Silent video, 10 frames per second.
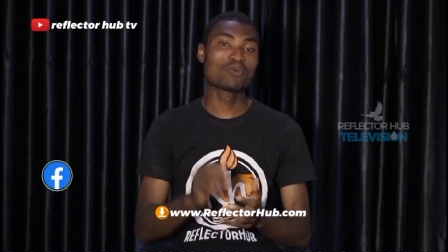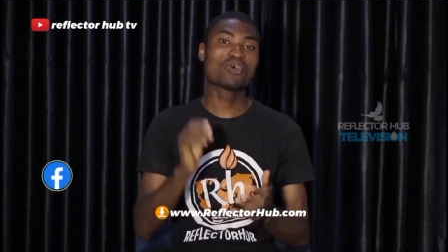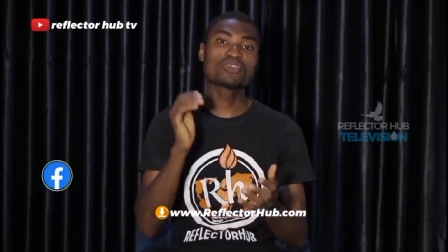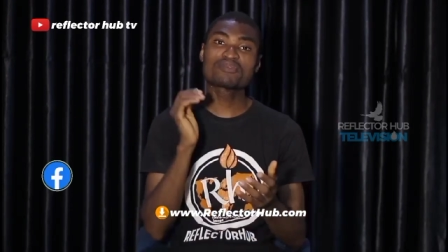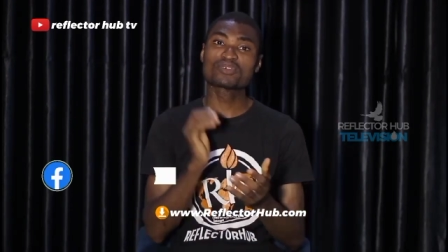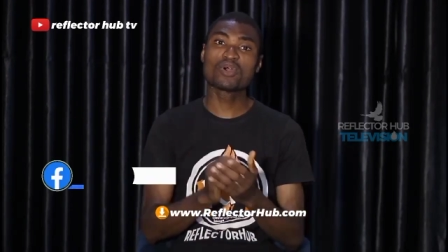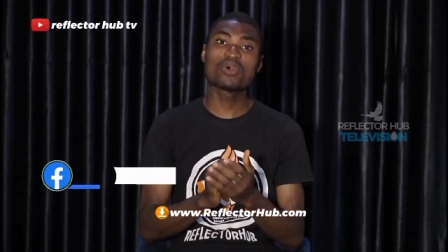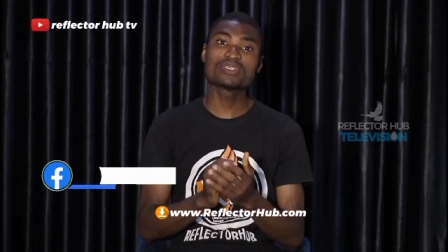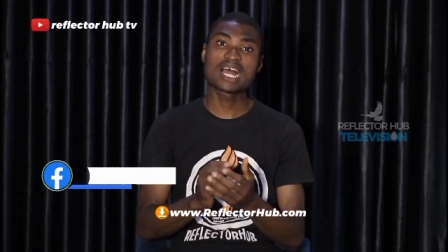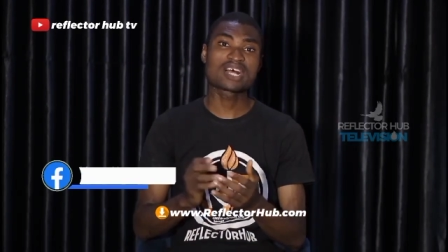The word
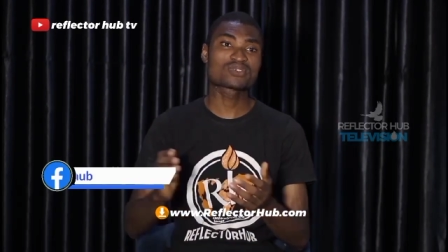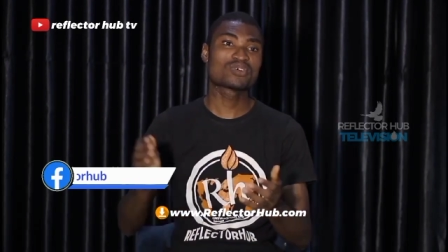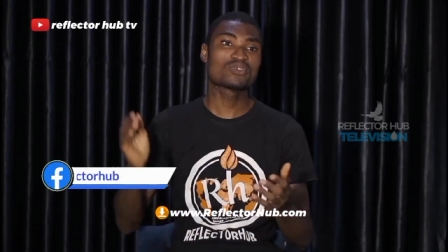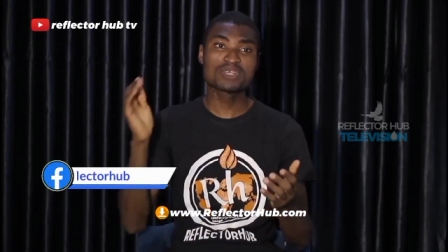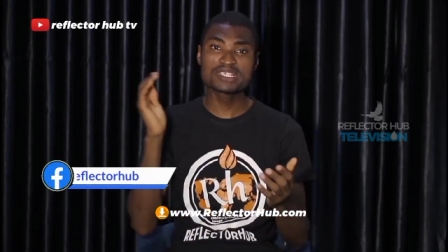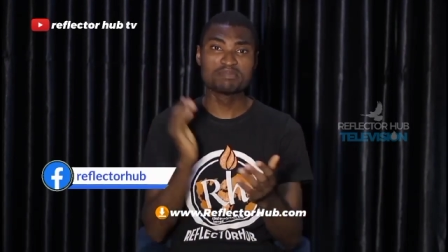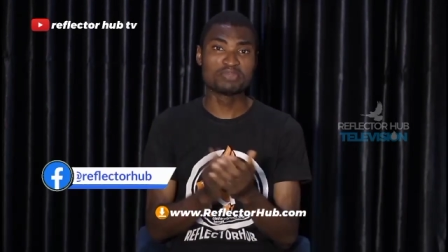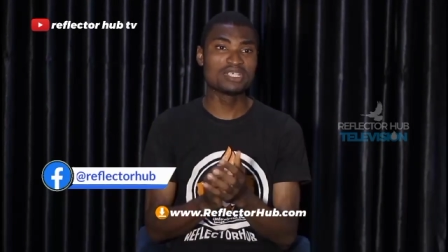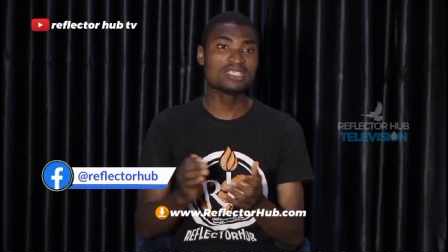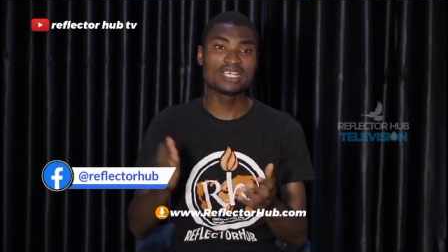of God has
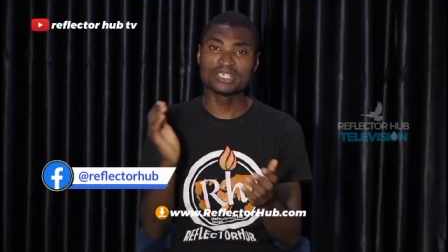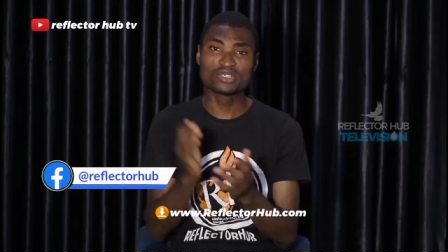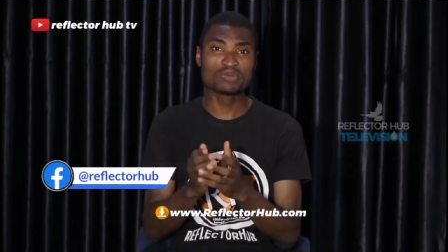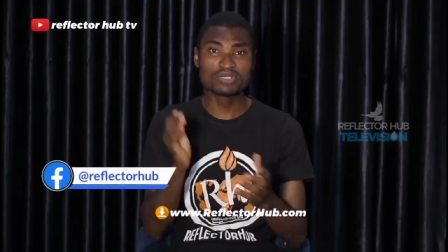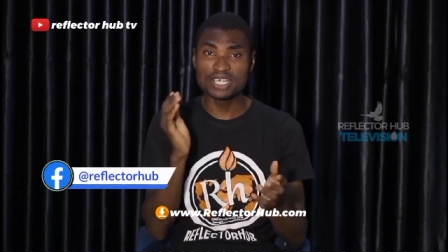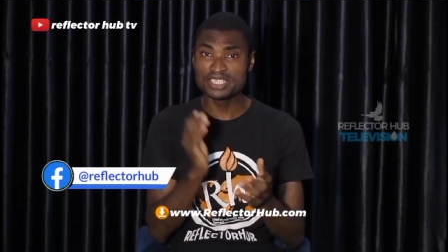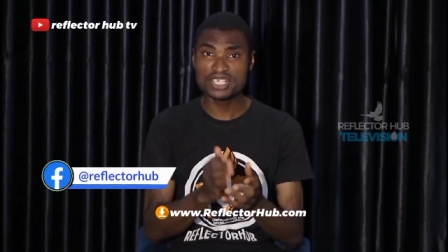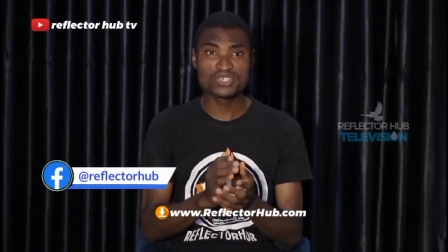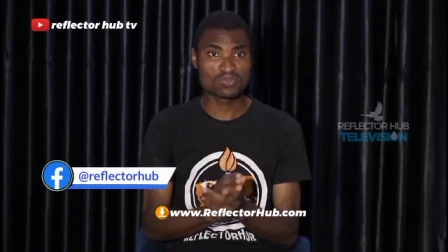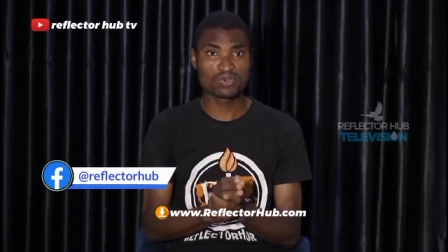always been a
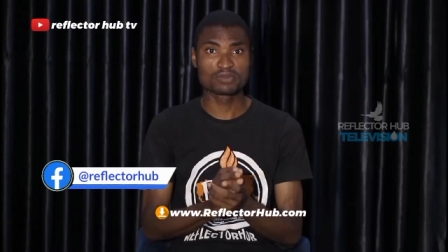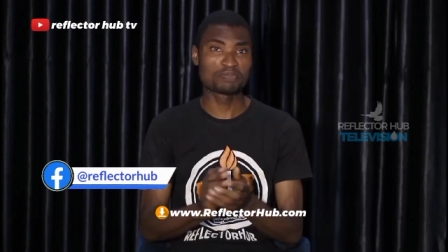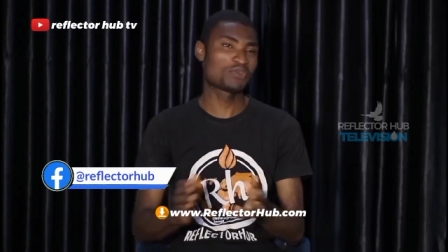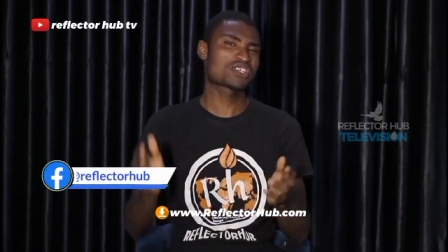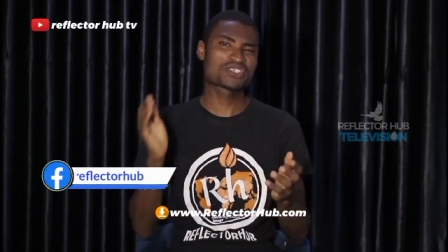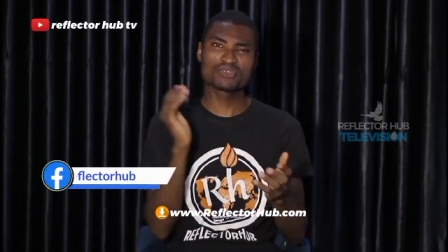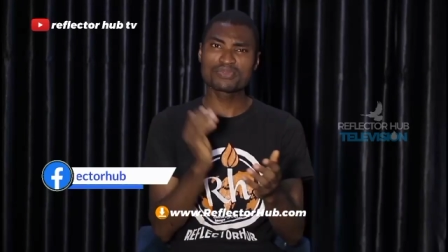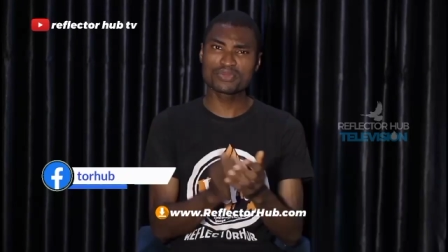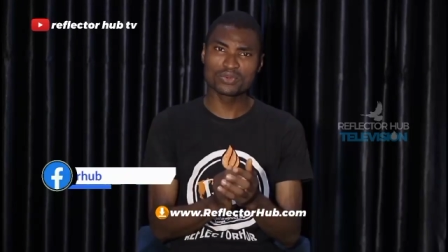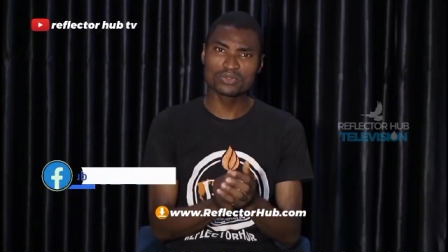double-edged sword,
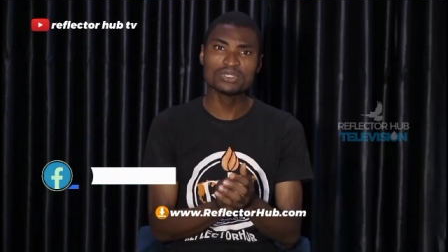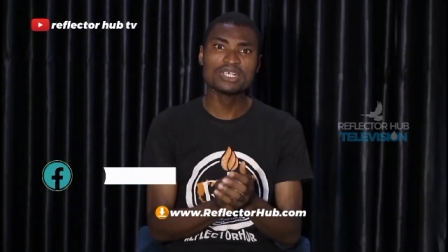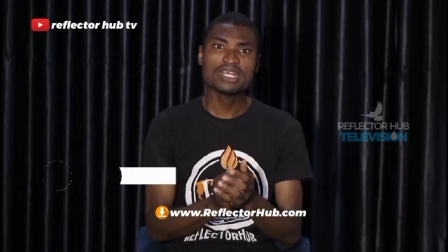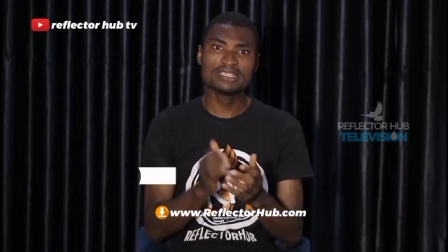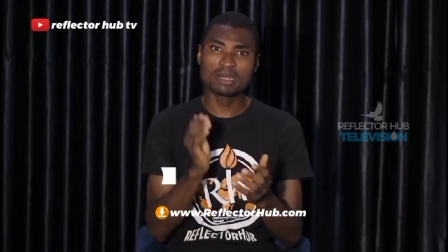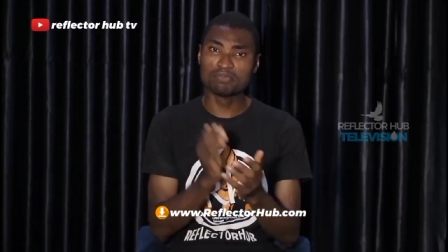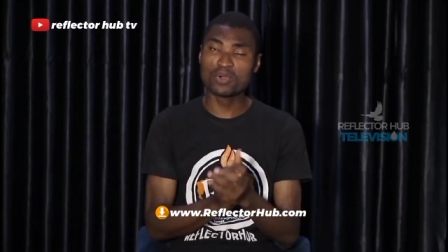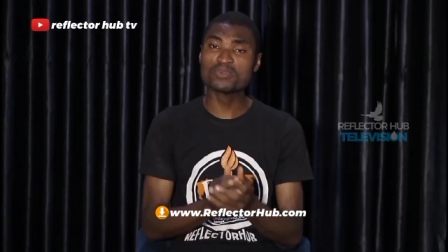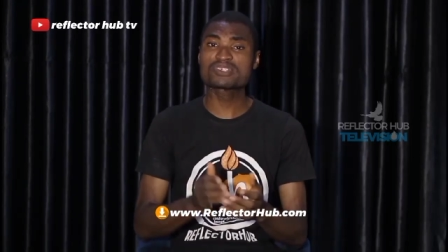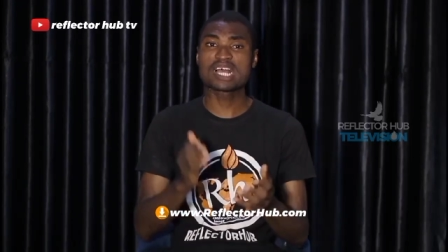piercing through
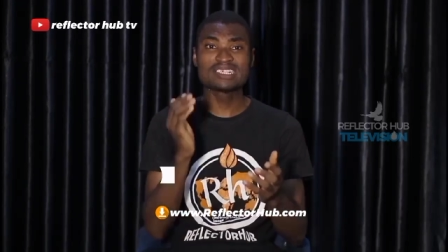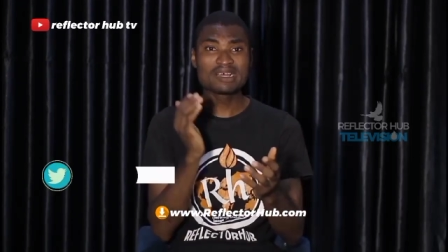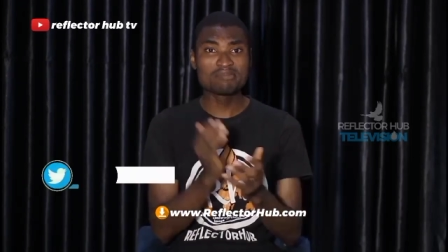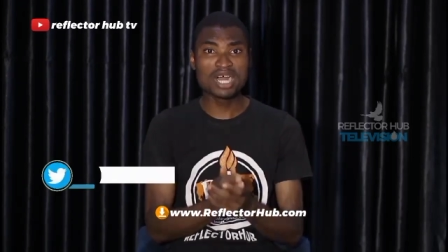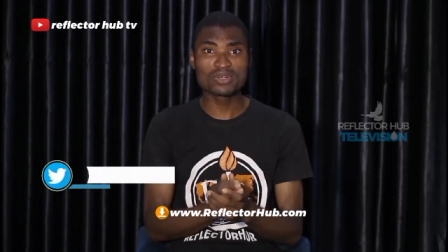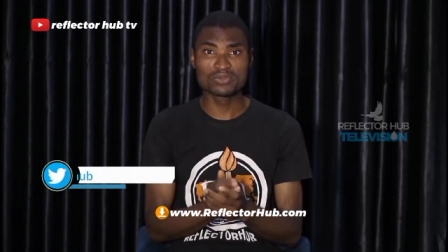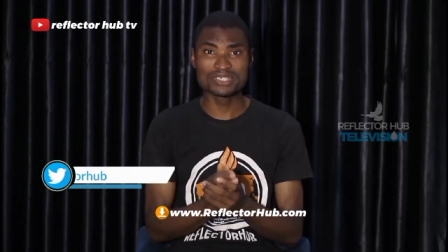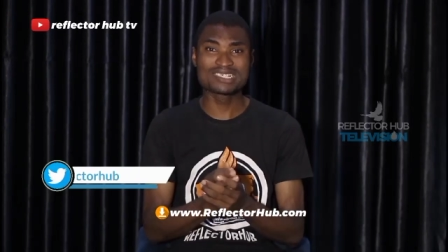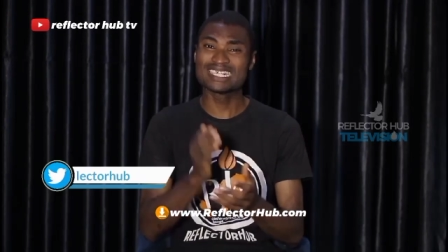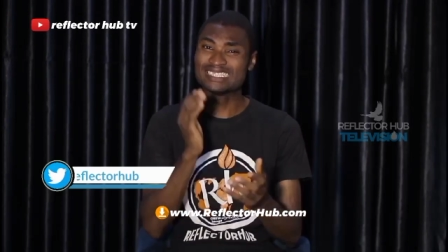the bones and the
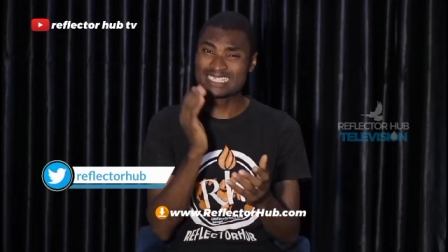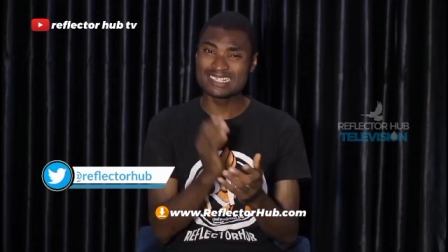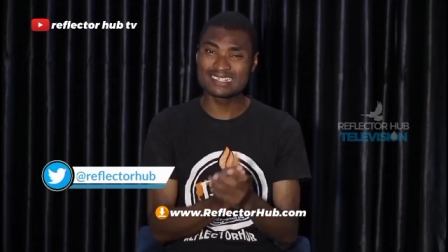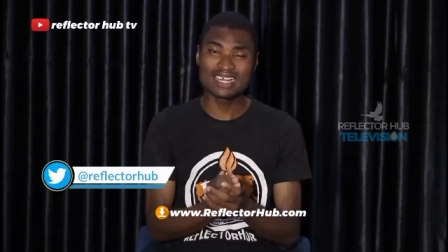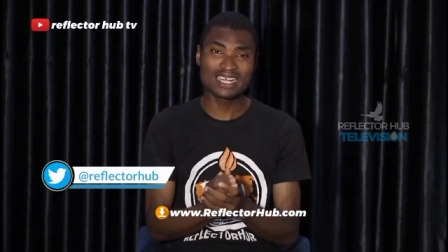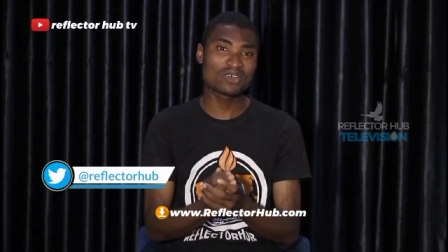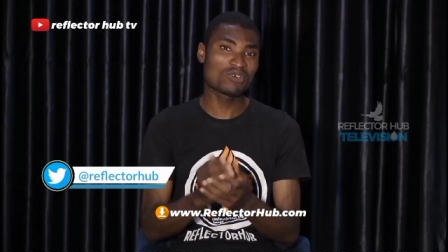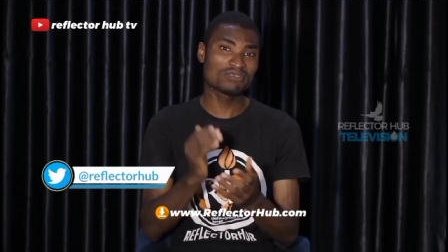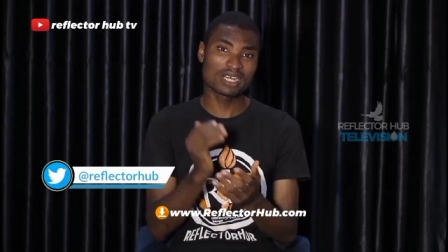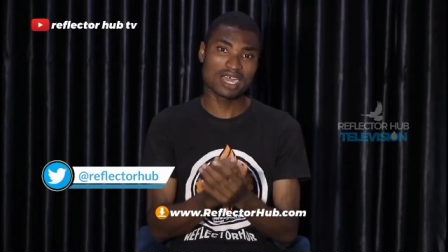marrow. It's a
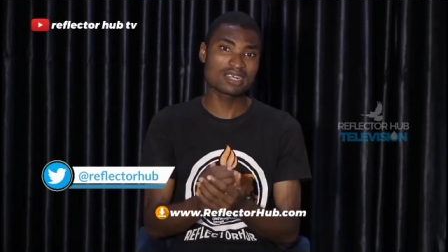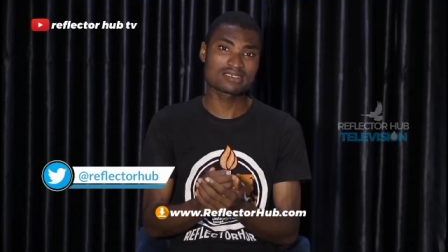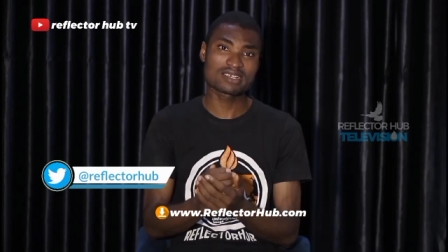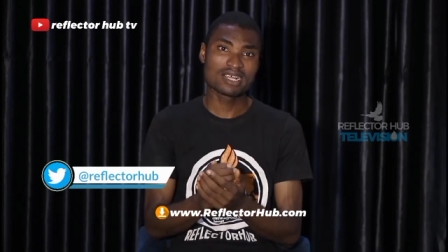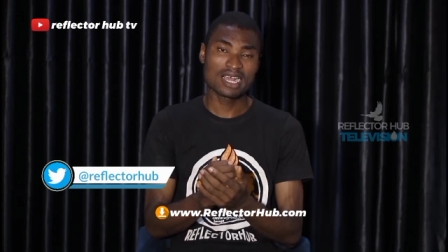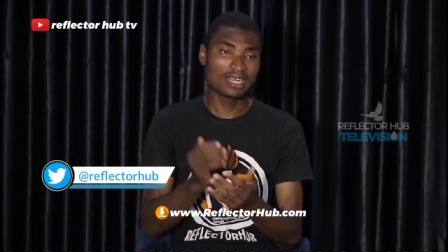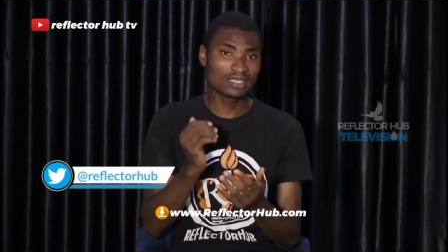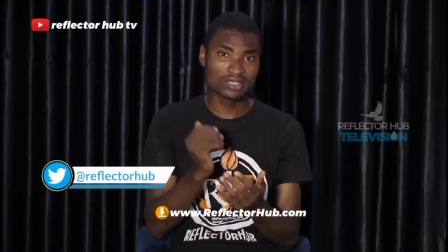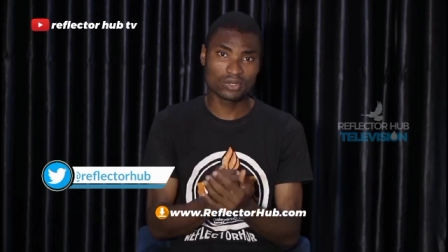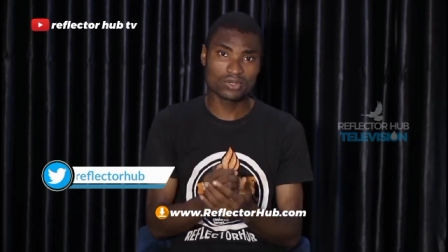designer of the heart
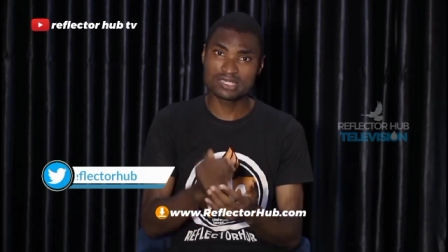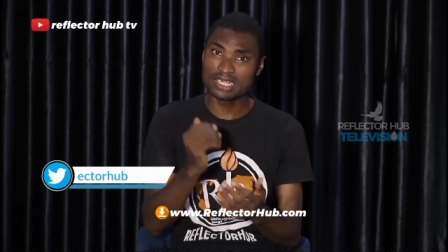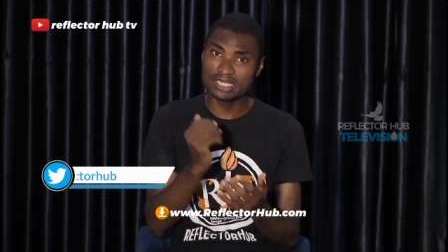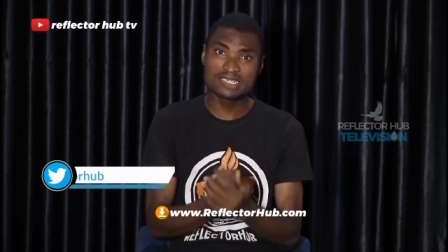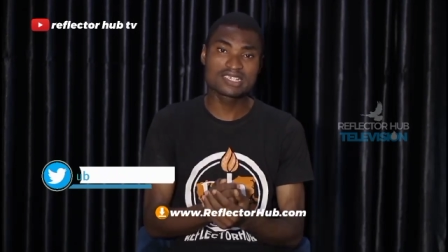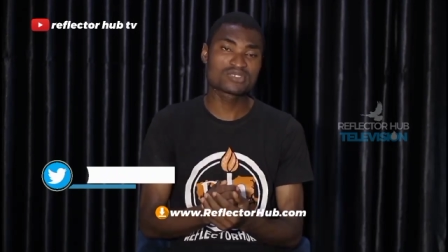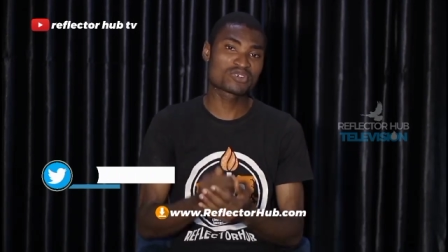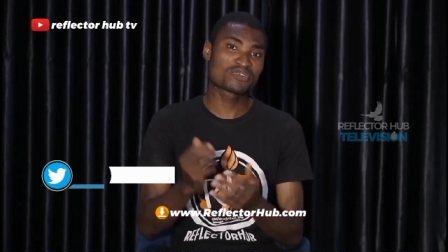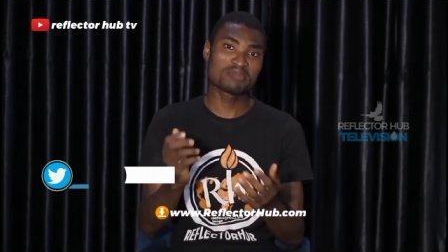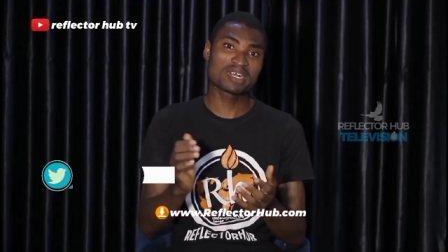and the thought, the
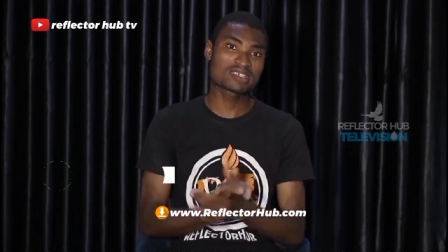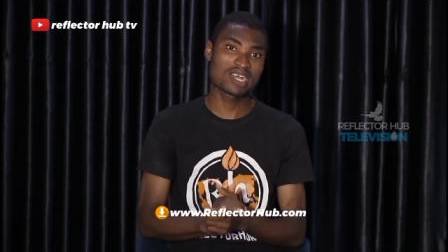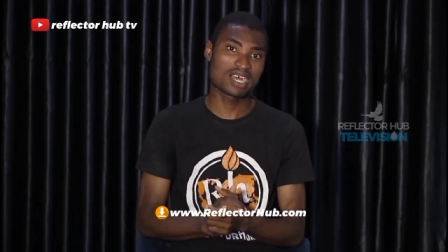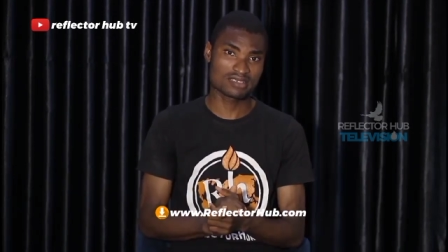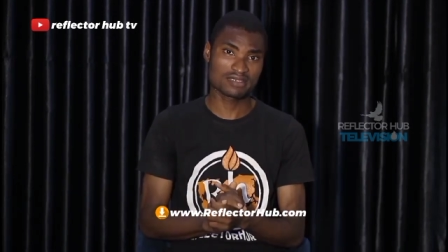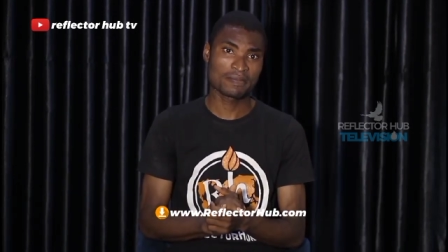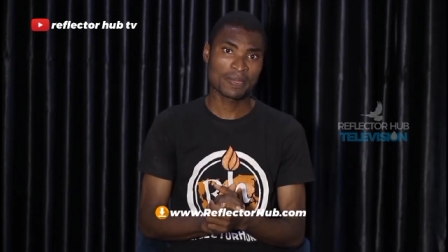intent of a man's heart.